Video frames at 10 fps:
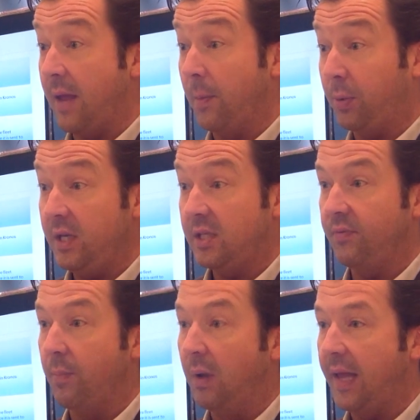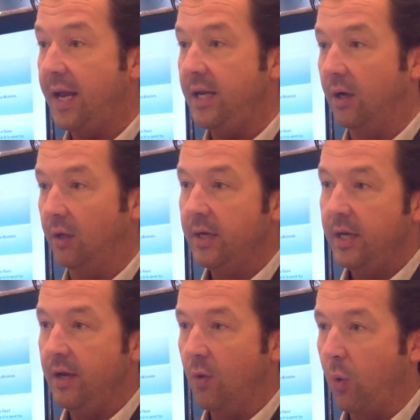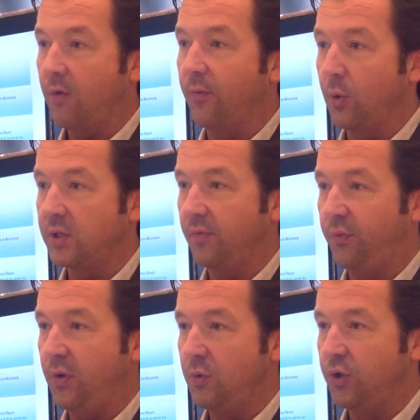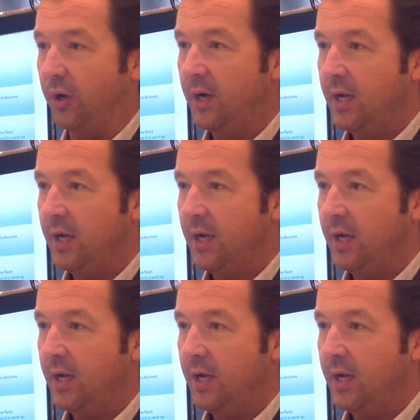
and the place of the millennial in the workforce of the future.